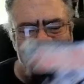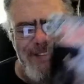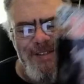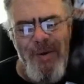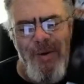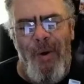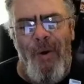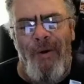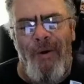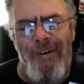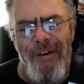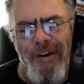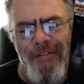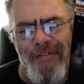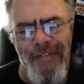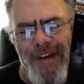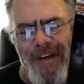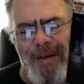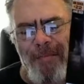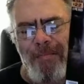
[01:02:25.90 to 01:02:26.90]
Horror
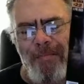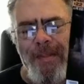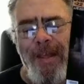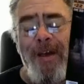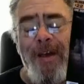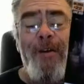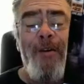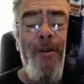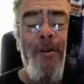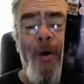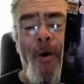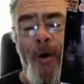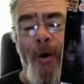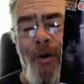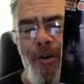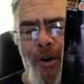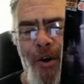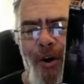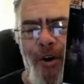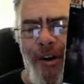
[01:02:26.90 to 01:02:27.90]
fan.
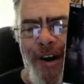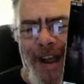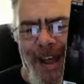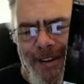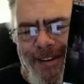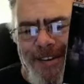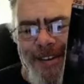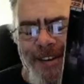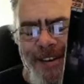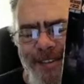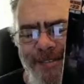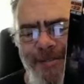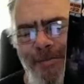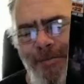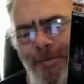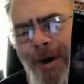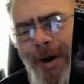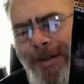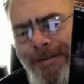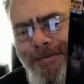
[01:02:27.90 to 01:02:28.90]
Horror and,
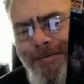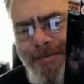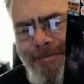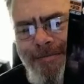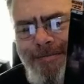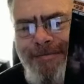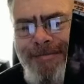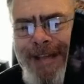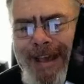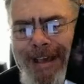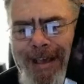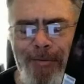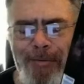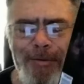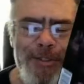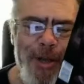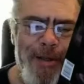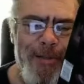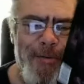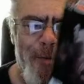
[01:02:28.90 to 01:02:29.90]
well, take it
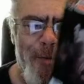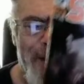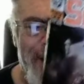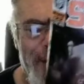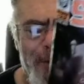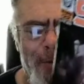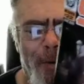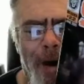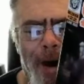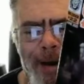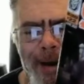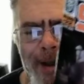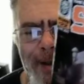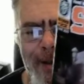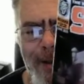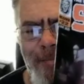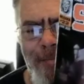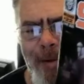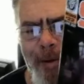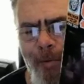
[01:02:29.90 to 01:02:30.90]
whichever way you want. I
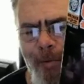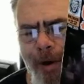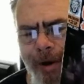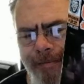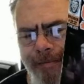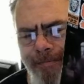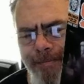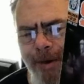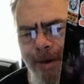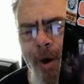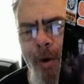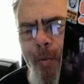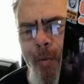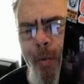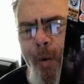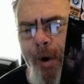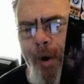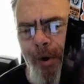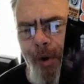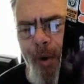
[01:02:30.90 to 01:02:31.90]
could be
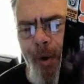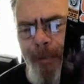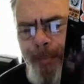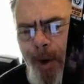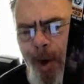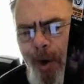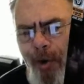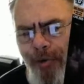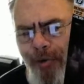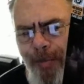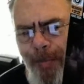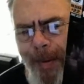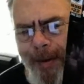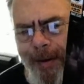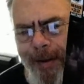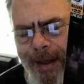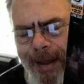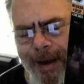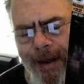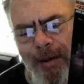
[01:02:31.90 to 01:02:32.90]
one or both,
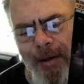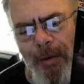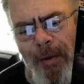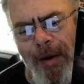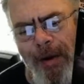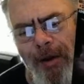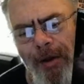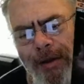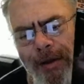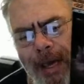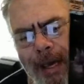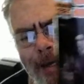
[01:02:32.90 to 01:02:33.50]
depending on how you want to look at